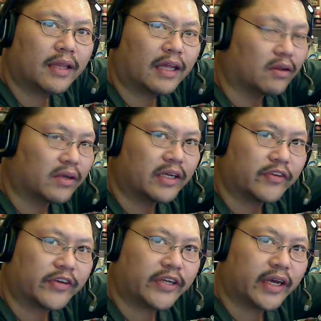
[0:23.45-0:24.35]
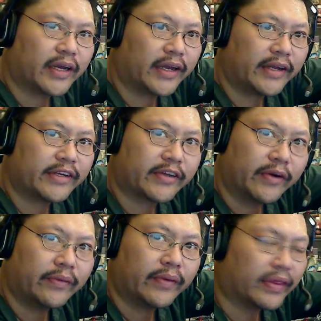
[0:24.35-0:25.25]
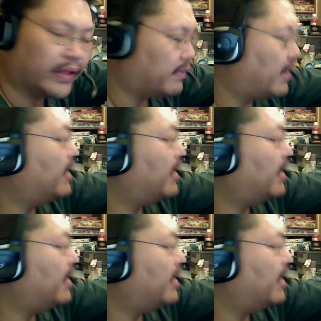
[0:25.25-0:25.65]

that looks interesting and just go with it,